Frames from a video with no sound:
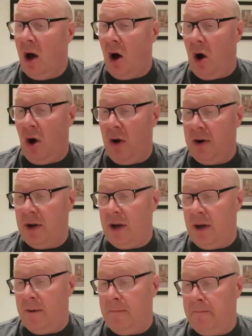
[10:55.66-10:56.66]

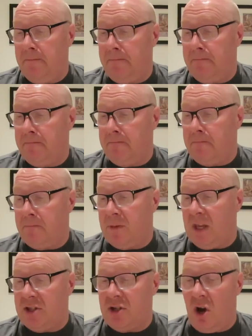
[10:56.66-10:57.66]
on
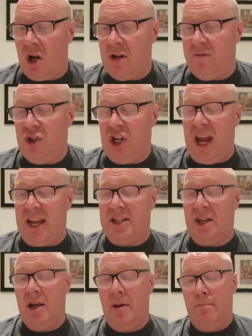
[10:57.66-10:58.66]
this kind of
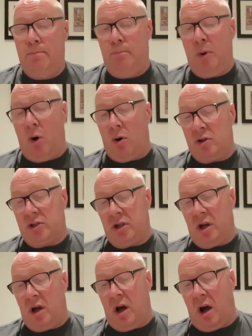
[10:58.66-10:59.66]
shit. But
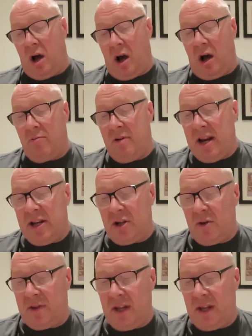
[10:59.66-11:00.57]
I really do